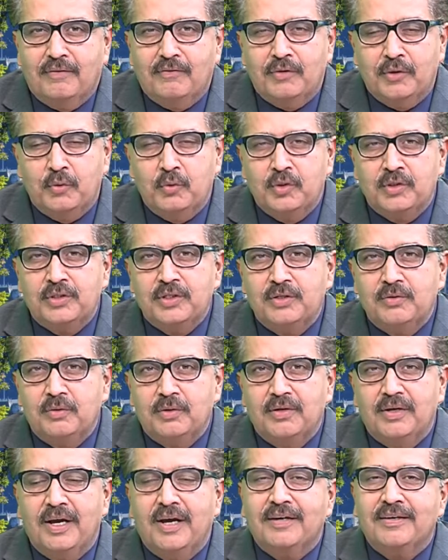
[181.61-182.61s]
with which he
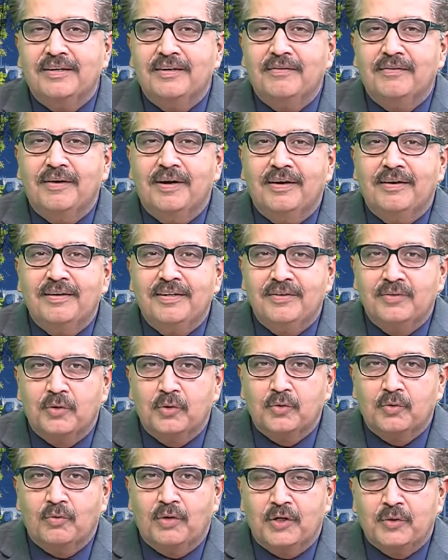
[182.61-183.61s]
was active, and he's
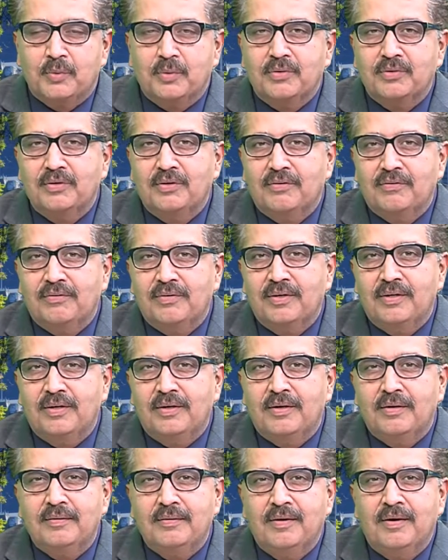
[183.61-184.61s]
also vice president of
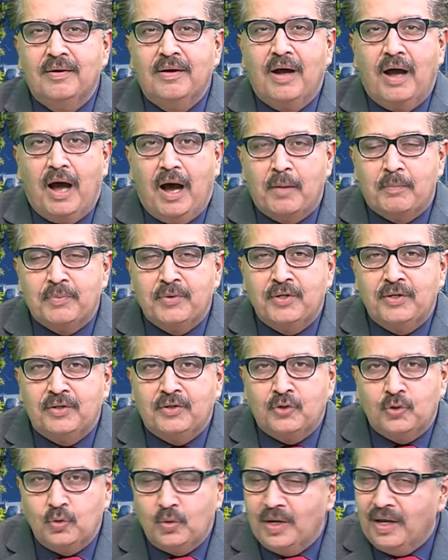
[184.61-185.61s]
the API
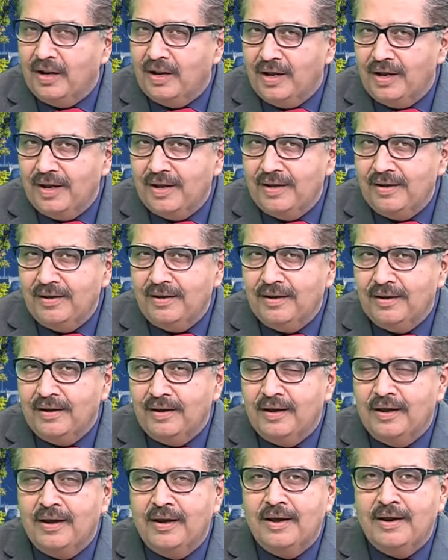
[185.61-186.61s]
QLI,
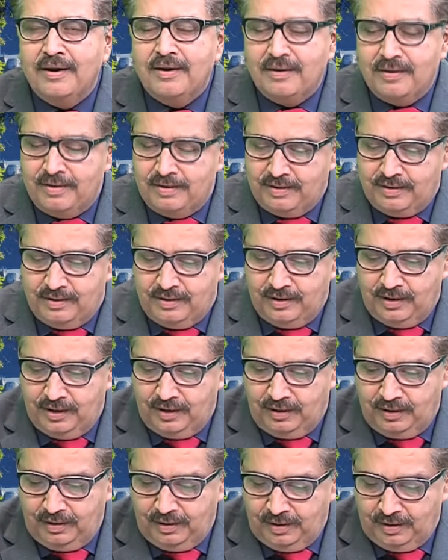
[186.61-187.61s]
and
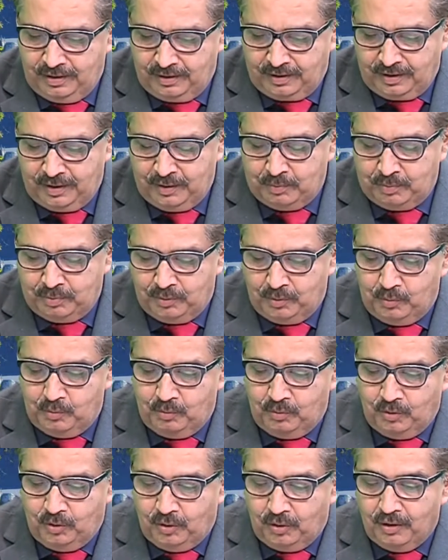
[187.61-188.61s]
there are a couple
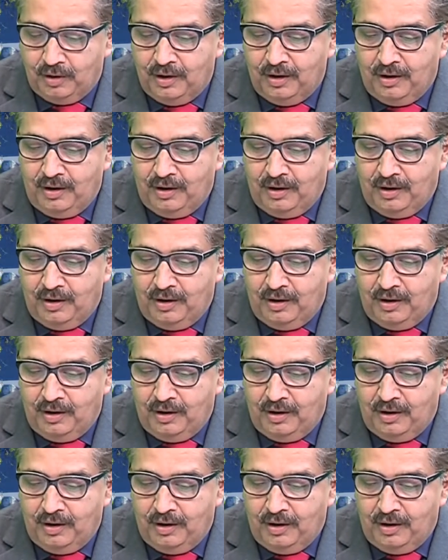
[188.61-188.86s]
more.